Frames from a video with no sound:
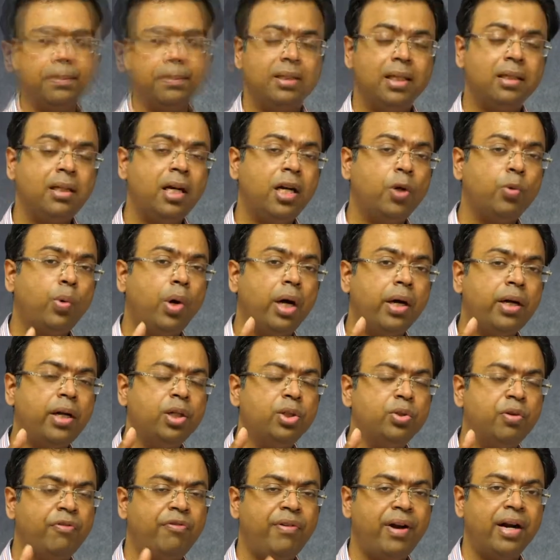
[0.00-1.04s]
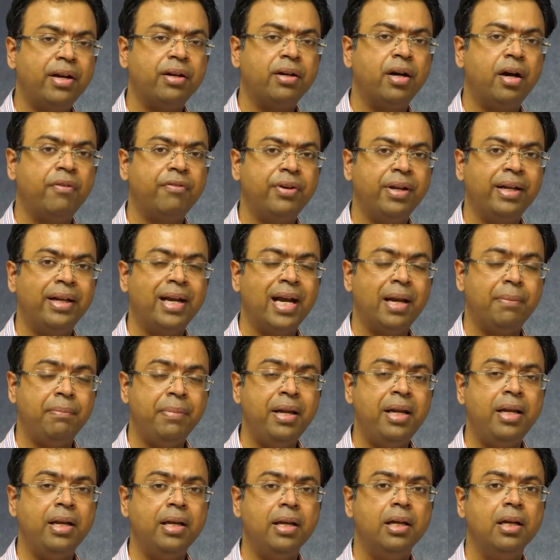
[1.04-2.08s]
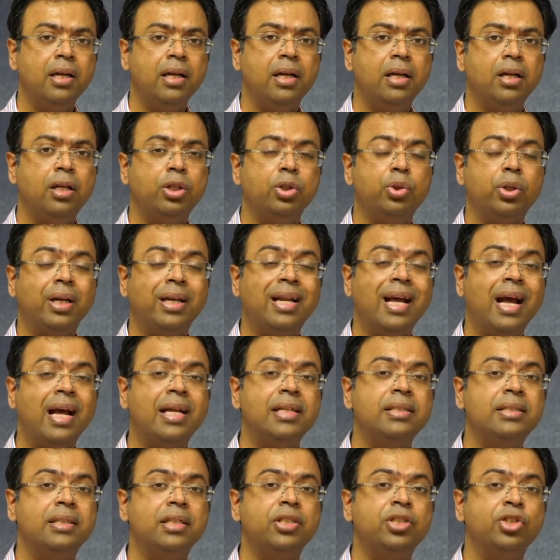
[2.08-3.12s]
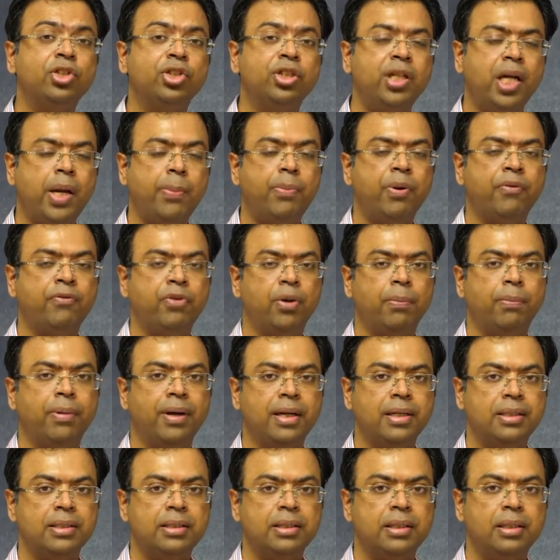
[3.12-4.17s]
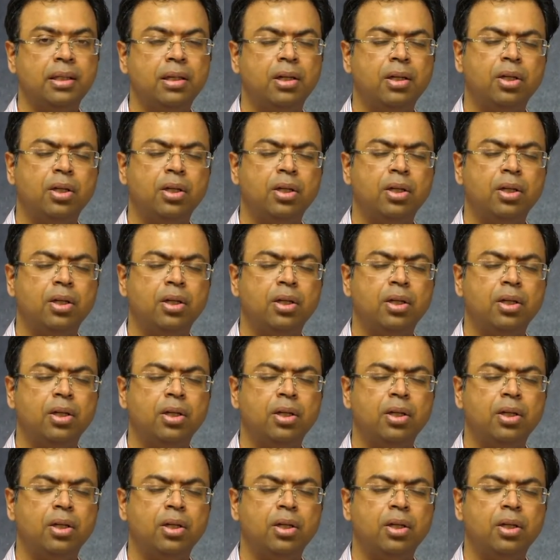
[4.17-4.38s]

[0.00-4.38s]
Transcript: The other advantage of fat grafting can be to enhance the shape of your breast.